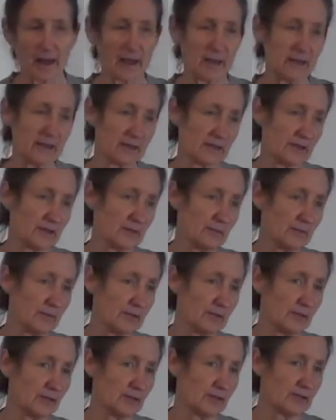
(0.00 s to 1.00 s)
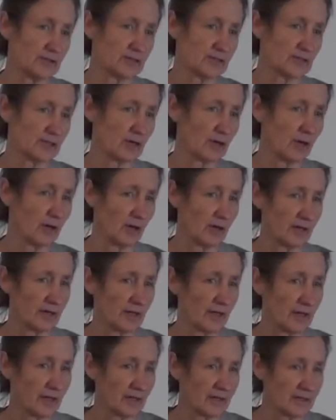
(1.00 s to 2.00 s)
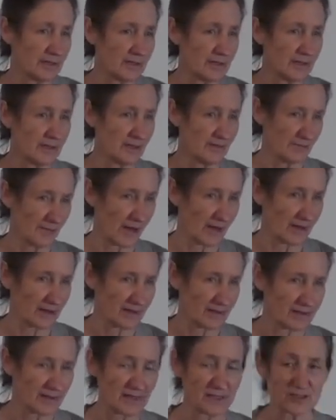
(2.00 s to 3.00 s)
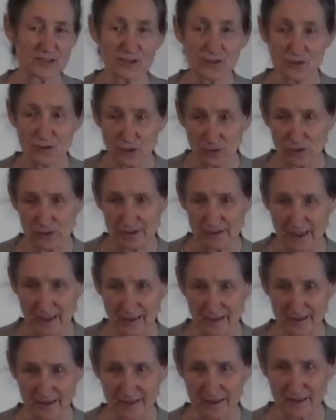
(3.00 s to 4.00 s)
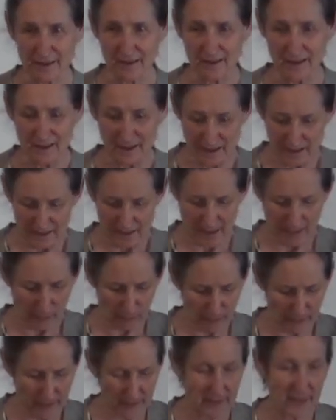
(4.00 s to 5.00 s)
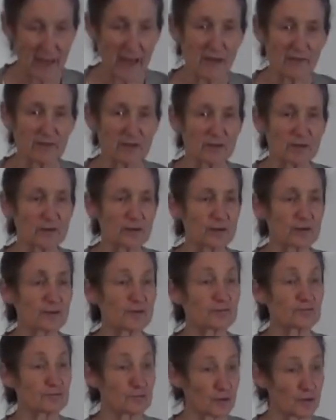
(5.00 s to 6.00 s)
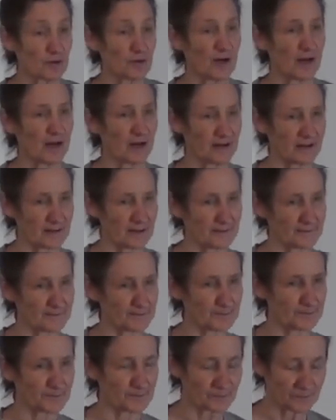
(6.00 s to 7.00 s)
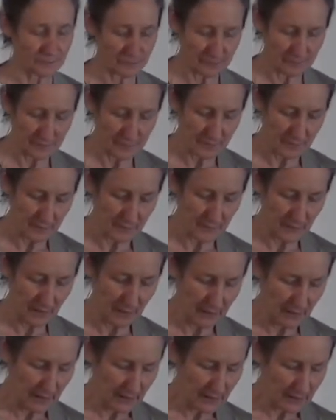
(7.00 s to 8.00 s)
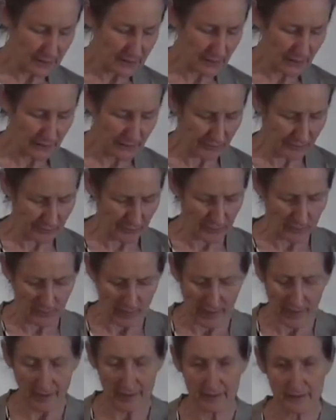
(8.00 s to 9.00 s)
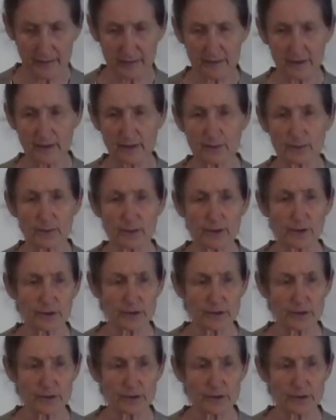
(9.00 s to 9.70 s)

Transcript: and it can be used on a earache. That's the cooked onion. Now we're going to have a look at the raw onion. So the raw onion can be